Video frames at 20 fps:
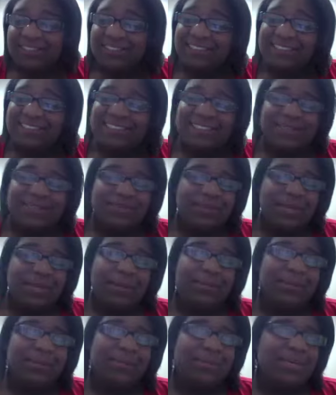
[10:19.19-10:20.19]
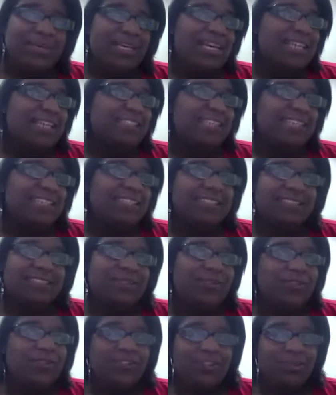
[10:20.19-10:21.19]
to be able to be at Texas
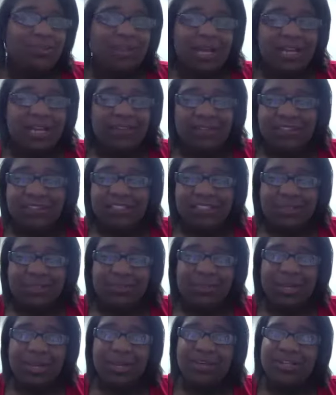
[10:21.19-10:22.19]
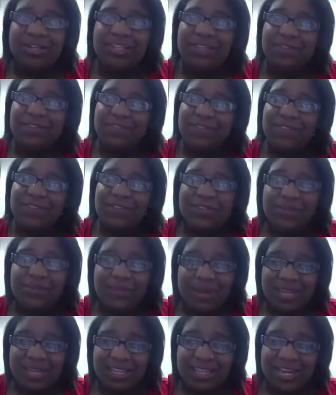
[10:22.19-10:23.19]
School for the Blind and Visually Impaired and to feel the
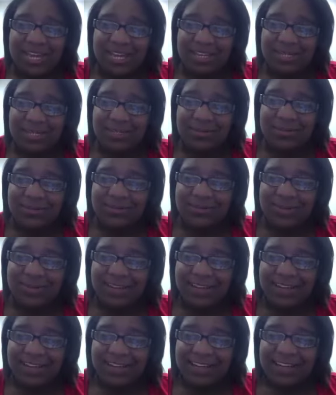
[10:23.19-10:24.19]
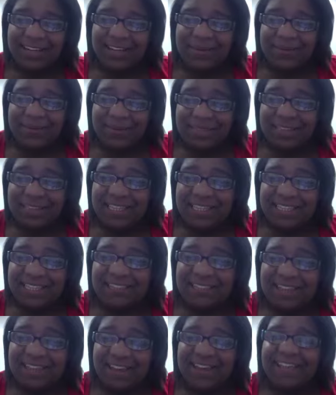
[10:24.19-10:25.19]
way that I do with these
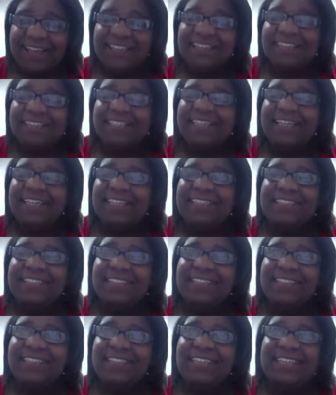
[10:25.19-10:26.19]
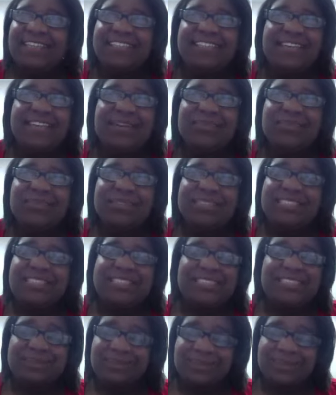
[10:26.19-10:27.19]
guys, it's it's
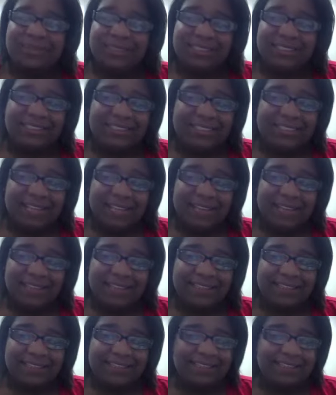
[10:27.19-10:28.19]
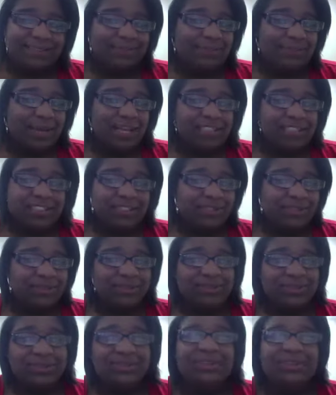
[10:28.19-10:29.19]
unpredictable. It's like it's
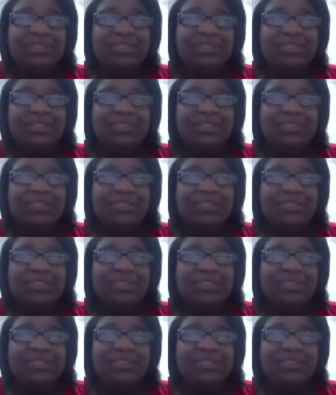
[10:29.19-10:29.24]
magical.